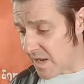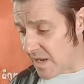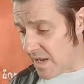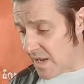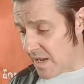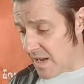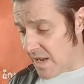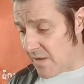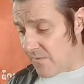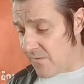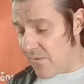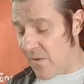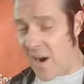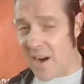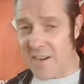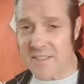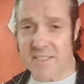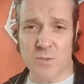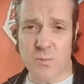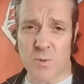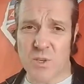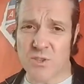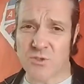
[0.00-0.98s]
Far
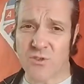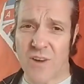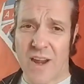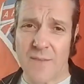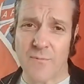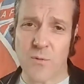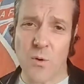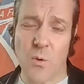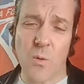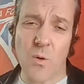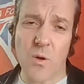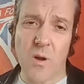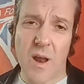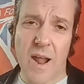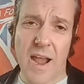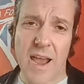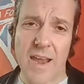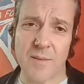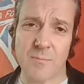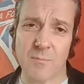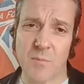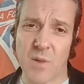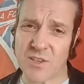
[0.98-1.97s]
did we travel,
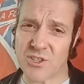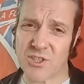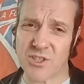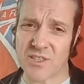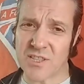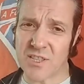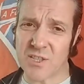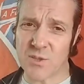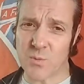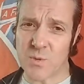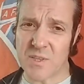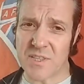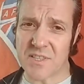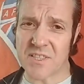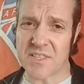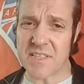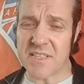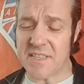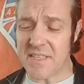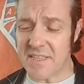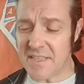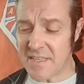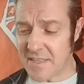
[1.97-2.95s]
and much did we
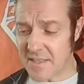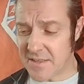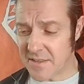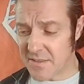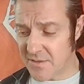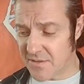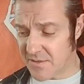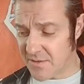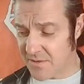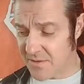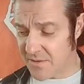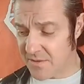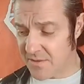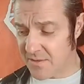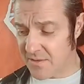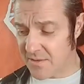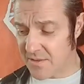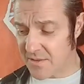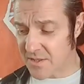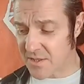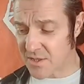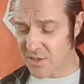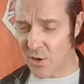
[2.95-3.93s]
see.
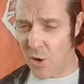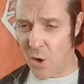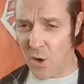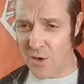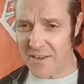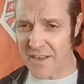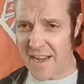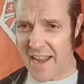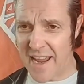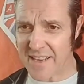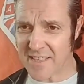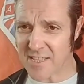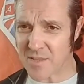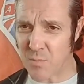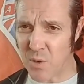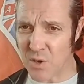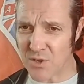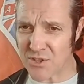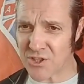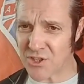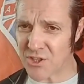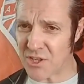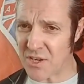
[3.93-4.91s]
Scot Nats
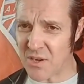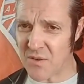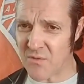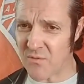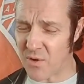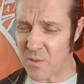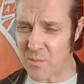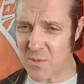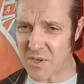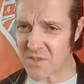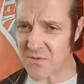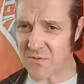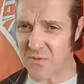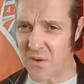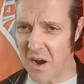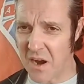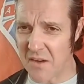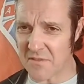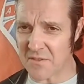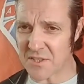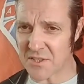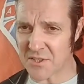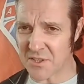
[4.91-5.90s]
bust in from as far
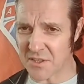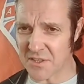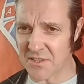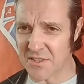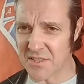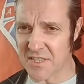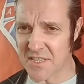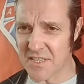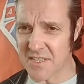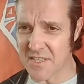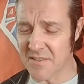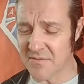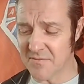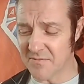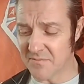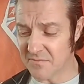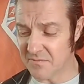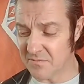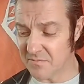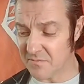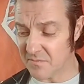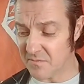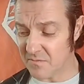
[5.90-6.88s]
as Dundee.
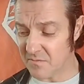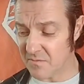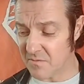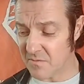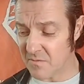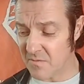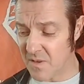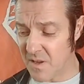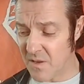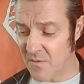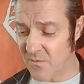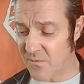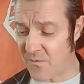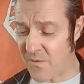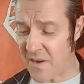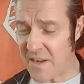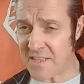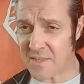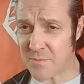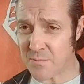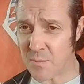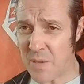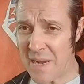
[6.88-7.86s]

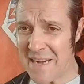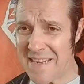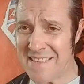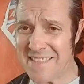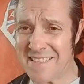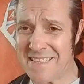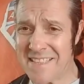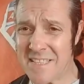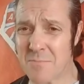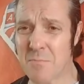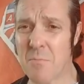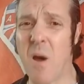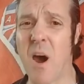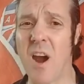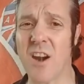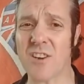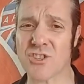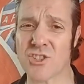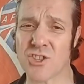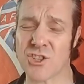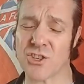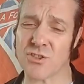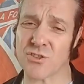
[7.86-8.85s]
Face-painted
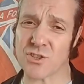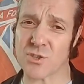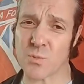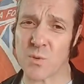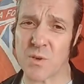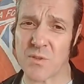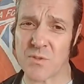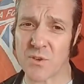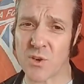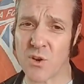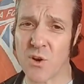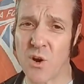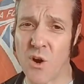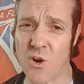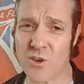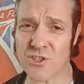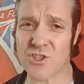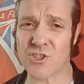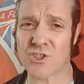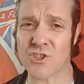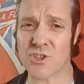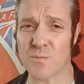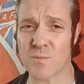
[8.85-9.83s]
marchers with
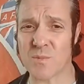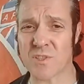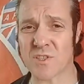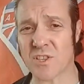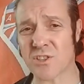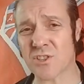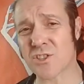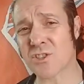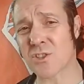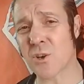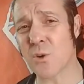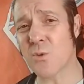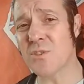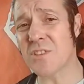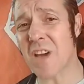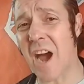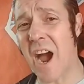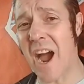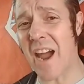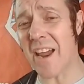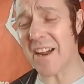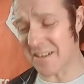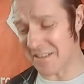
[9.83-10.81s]
costumes so
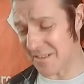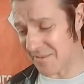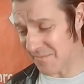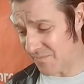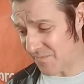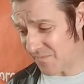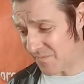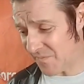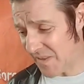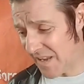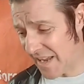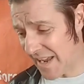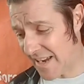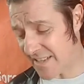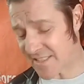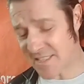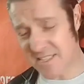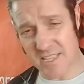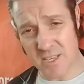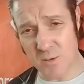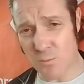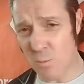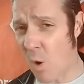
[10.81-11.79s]
dire as
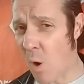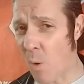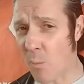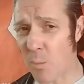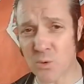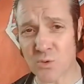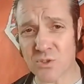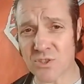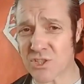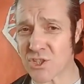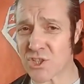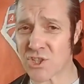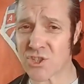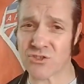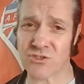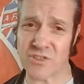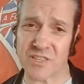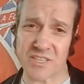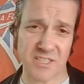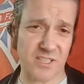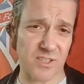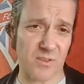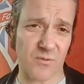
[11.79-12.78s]
they wobbled the
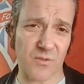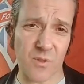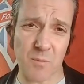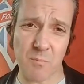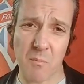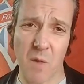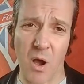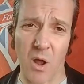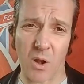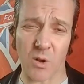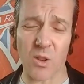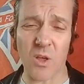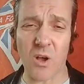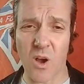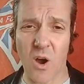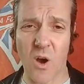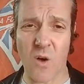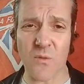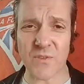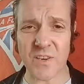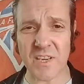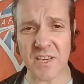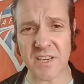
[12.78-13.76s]
streets of the Mull
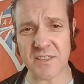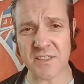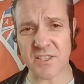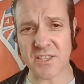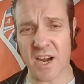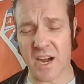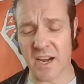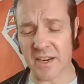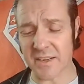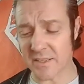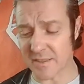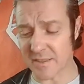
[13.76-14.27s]
of Kintyre.